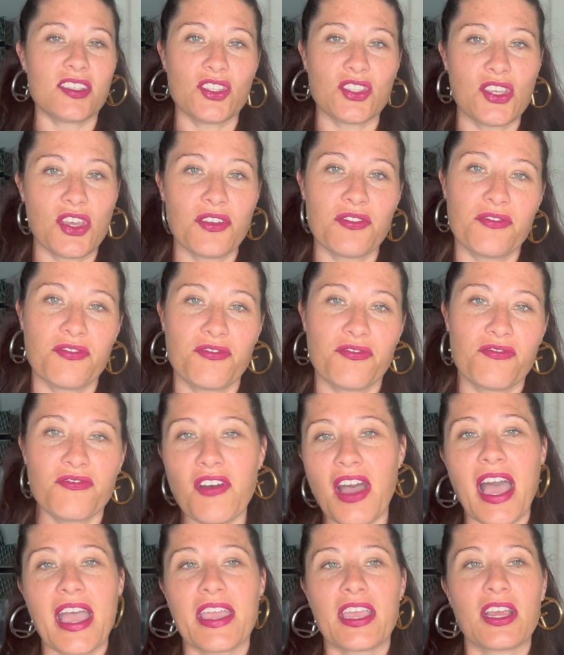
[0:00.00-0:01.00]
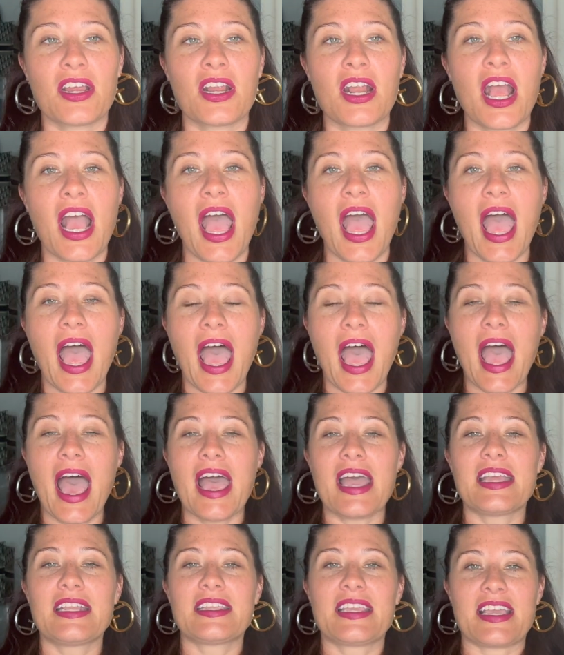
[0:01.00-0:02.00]
is on fire.
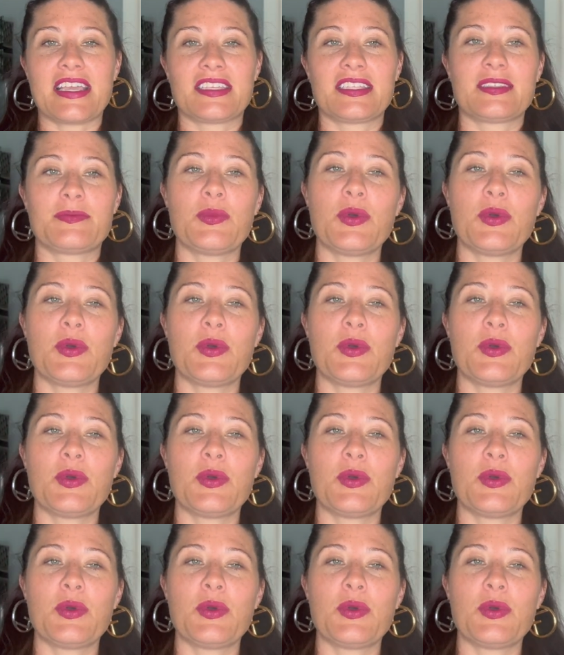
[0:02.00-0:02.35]
And yes,